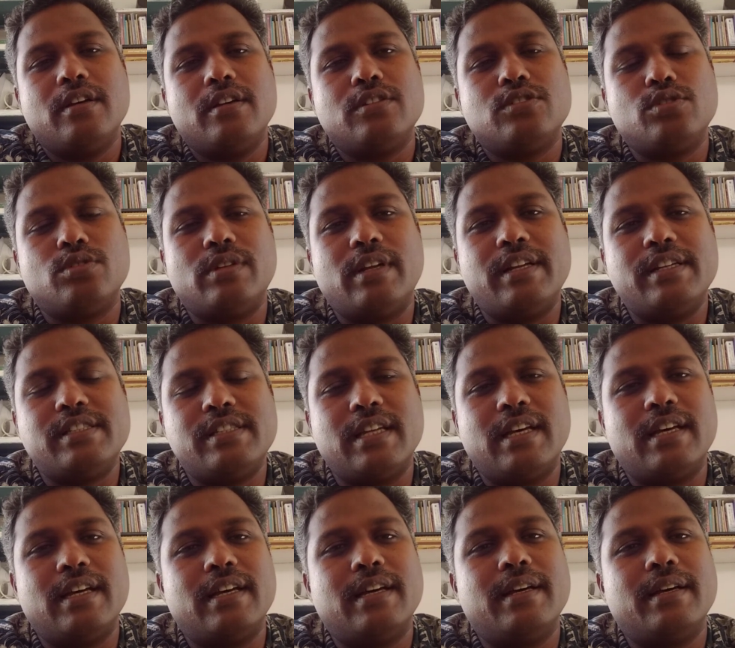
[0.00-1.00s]
So that is
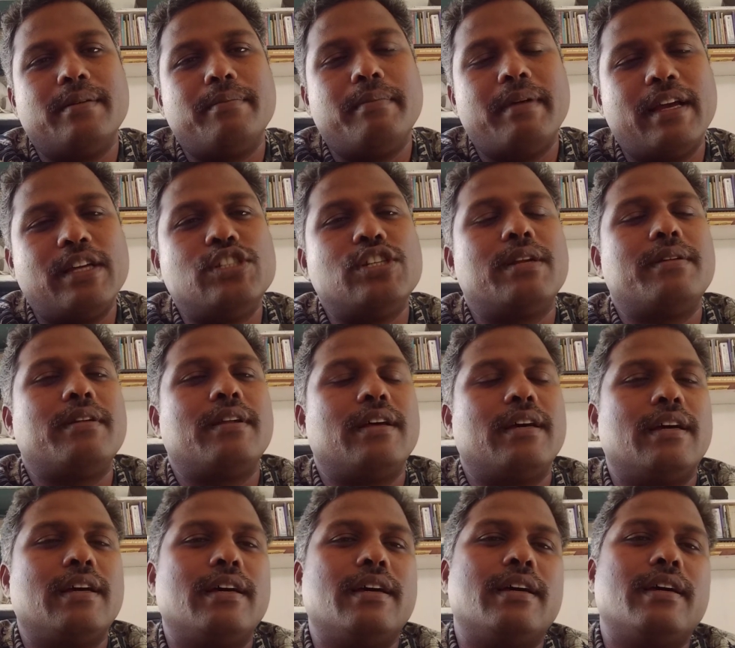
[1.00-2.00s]
the major
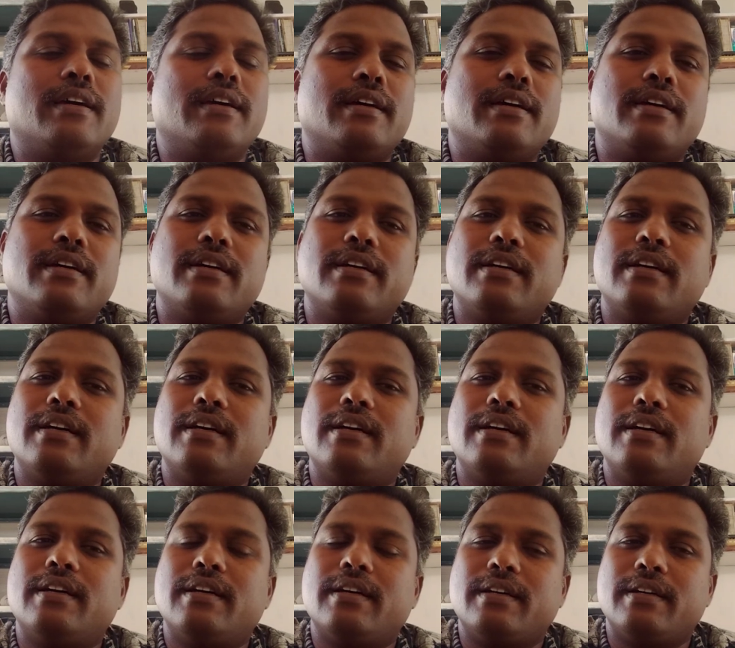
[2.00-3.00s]
uh,
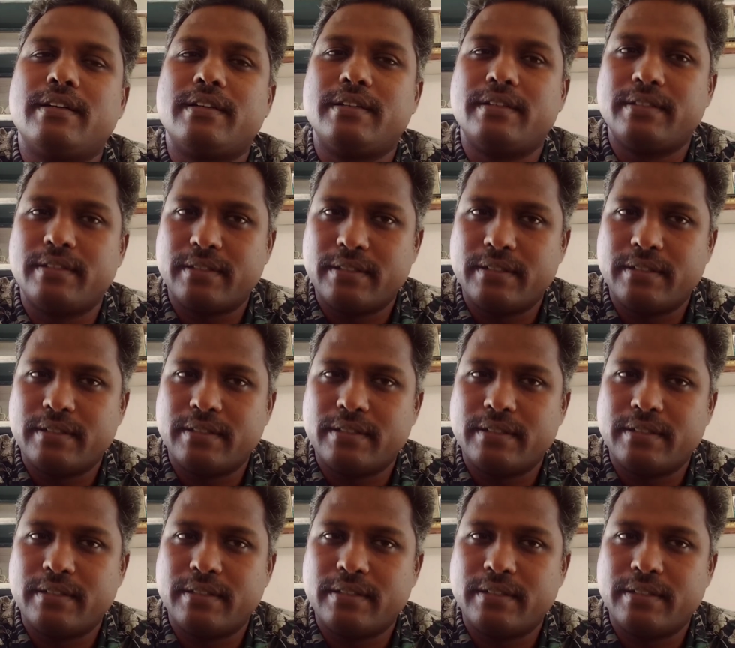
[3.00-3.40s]
uh,